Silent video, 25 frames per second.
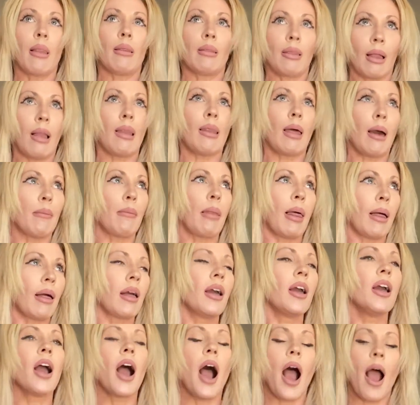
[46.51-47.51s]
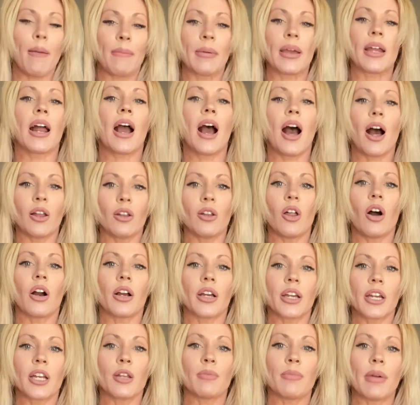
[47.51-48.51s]
blah, blah, blah. I mean, how
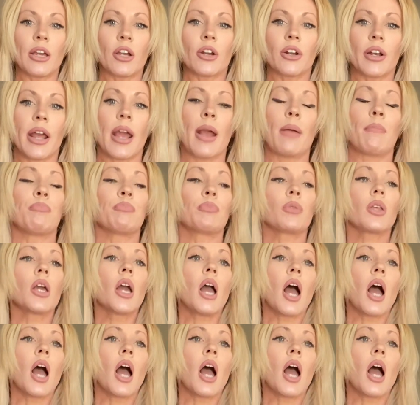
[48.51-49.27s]
long can you make your name?